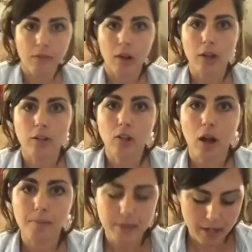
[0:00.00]
got
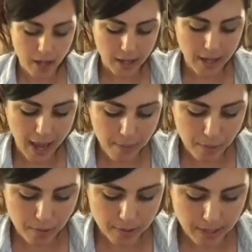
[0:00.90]
chopped
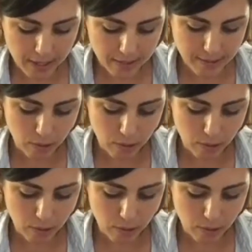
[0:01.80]
capers and dill